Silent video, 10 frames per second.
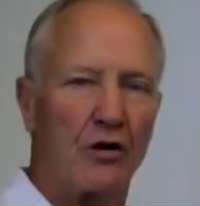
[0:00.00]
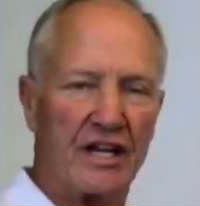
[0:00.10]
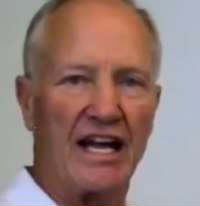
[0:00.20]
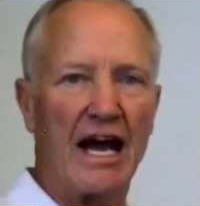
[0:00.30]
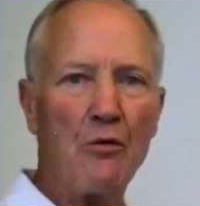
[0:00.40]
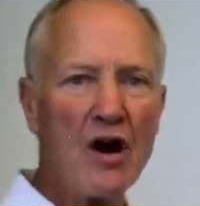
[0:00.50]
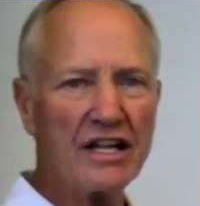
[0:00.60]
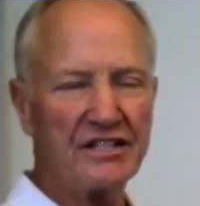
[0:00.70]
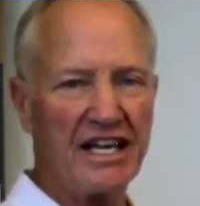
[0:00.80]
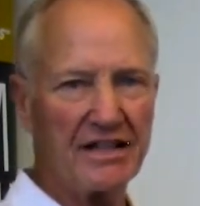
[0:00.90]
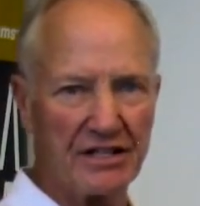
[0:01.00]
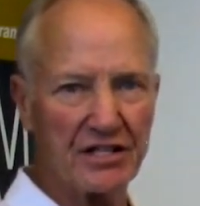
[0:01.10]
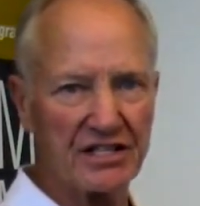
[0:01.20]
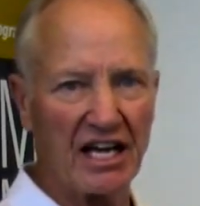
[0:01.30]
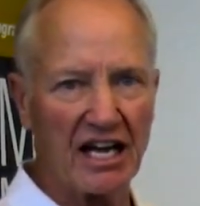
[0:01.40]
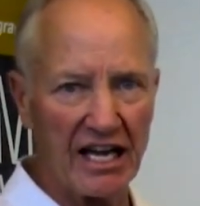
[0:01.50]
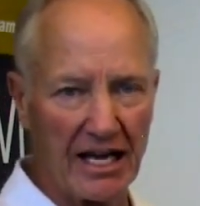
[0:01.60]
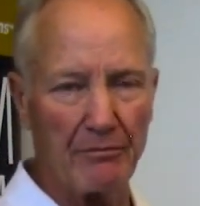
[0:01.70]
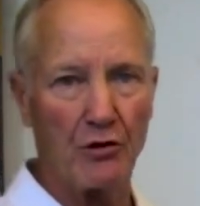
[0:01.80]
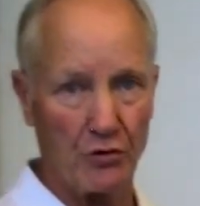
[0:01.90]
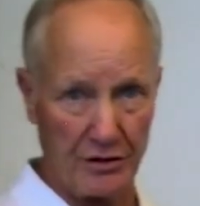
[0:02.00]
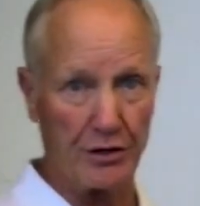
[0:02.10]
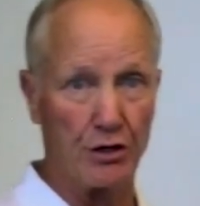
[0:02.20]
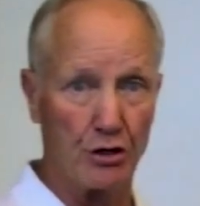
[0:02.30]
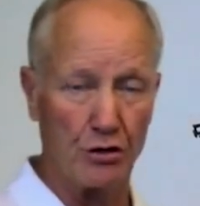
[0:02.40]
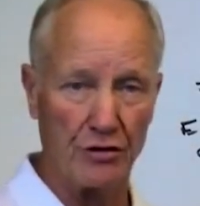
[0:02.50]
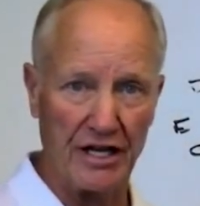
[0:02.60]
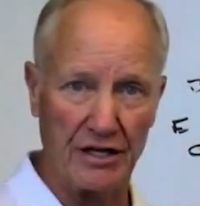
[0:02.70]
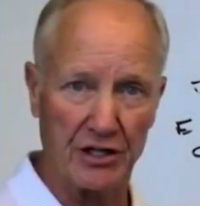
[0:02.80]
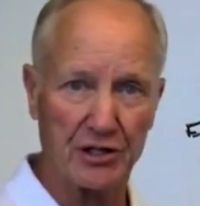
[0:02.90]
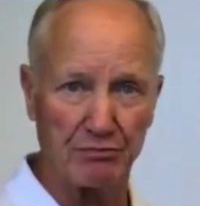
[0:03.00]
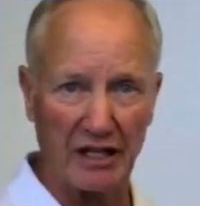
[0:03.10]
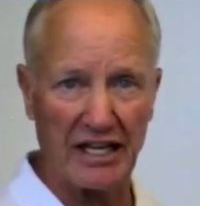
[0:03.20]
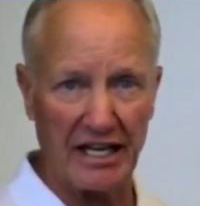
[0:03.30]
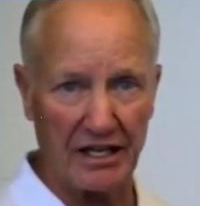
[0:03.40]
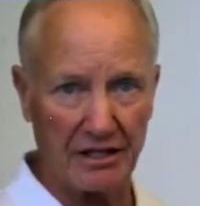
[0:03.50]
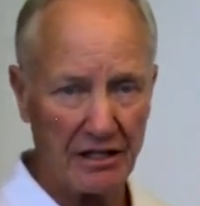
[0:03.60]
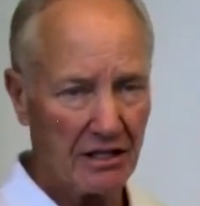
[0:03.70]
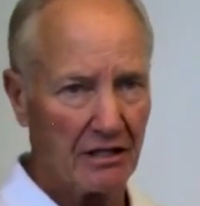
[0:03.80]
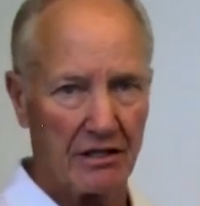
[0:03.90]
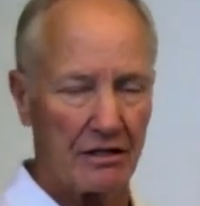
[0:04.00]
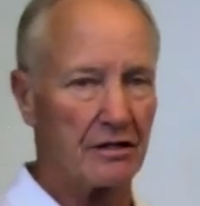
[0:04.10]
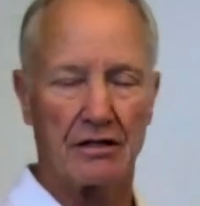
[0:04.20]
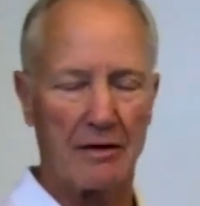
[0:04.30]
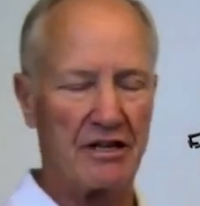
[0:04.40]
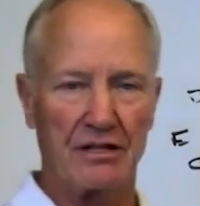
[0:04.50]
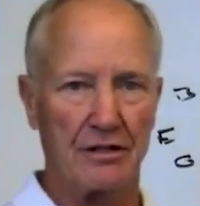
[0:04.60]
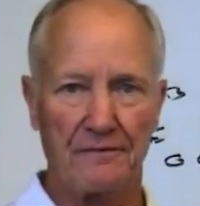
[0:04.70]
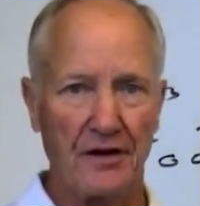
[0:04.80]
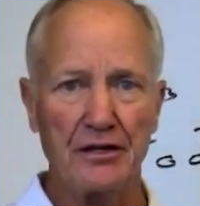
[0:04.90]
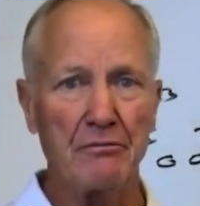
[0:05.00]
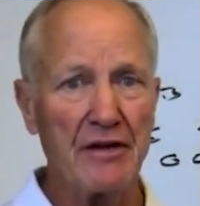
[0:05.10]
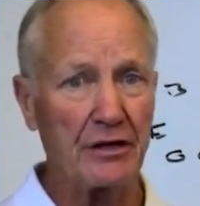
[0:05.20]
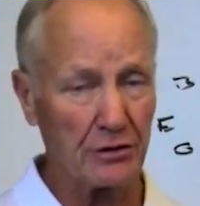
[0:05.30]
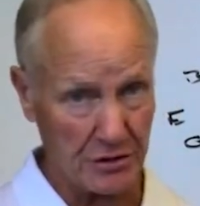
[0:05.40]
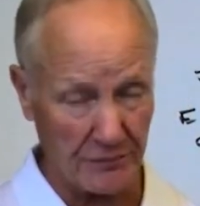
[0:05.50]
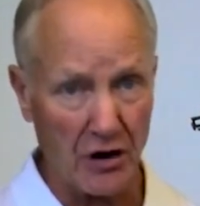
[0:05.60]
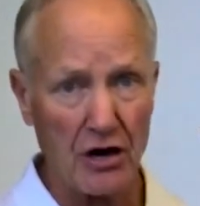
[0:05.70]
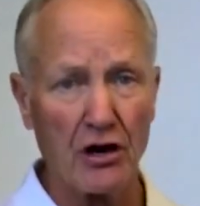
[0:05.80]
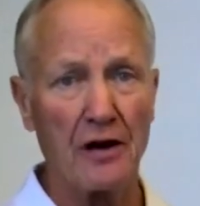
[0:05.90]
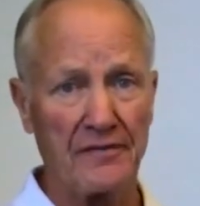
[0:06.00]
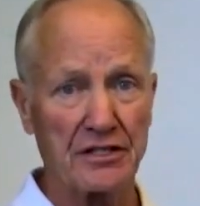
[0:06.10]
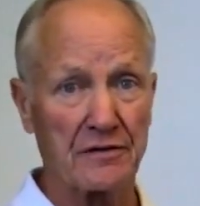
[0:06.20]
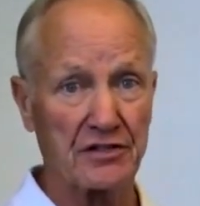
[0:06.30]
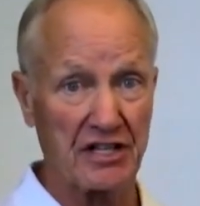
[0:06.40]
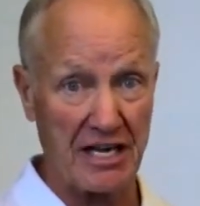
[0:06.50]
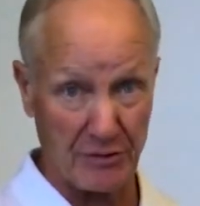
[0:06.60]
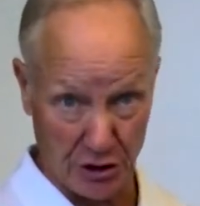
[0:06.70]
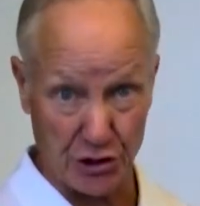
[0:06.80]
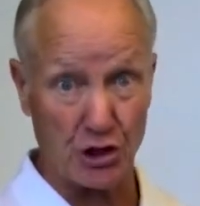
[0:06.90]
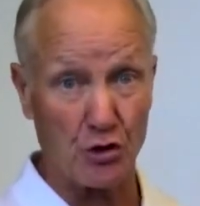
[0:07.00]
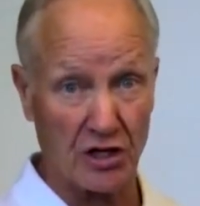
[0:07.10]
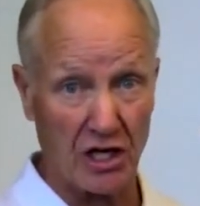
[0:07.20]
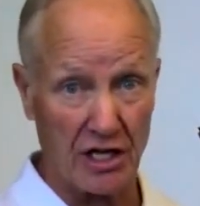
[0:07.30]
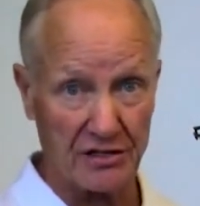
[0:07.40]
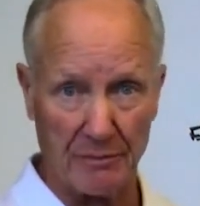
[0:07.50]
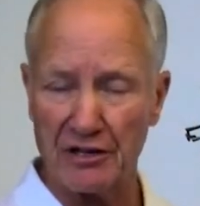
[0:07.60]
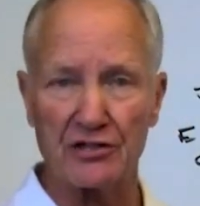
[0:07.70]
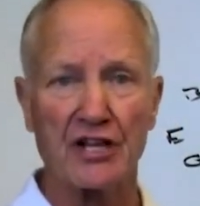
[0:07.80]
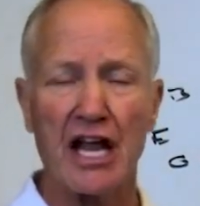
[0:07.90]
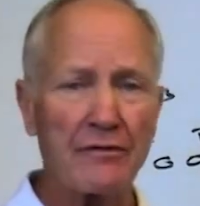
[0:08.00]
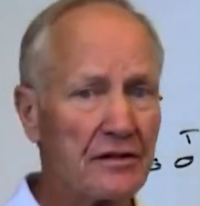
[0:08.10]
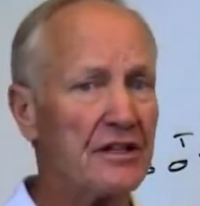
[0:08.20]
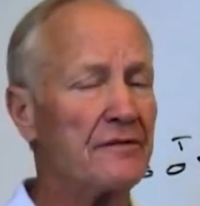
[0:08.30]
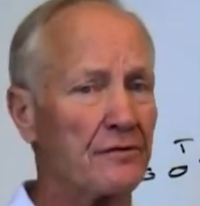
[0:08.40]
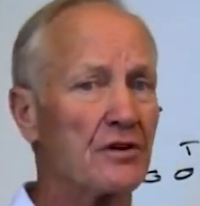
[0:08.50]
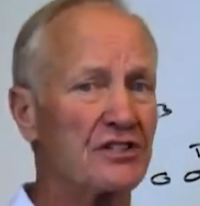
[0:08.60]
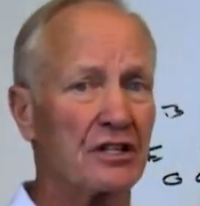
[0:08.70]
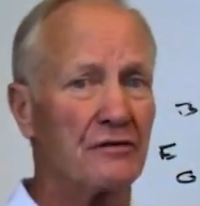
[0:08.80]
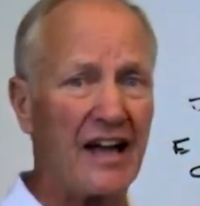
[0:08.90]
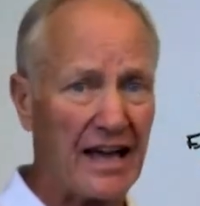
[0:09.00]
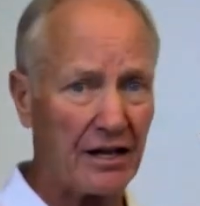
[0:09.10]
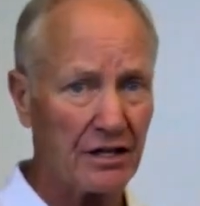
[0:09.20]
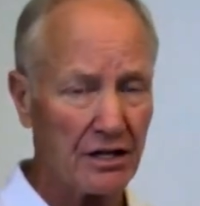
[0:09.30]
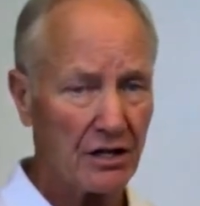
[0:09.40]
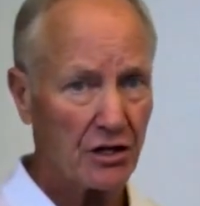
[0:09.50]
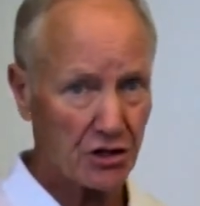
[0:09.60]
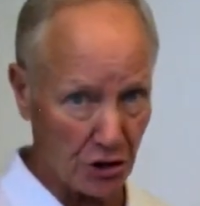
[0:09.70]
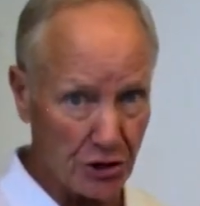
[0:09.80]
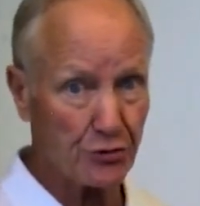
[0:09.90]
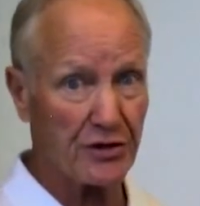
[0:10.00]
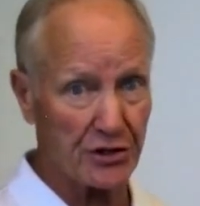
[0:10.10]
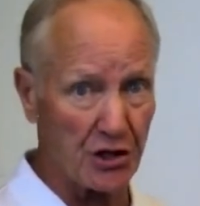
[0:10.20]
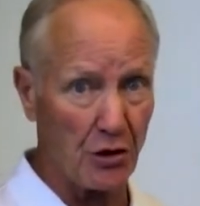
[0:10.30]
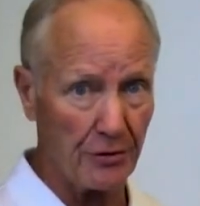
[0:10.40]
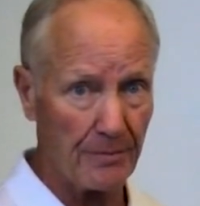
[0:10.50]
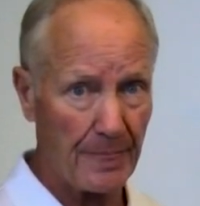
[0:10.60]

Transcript: Okay, I want to take this time with you and explain, I mean, the fundamentals of our offensive scheme and the zone concept, because everything for us at Nevada starts with the zone.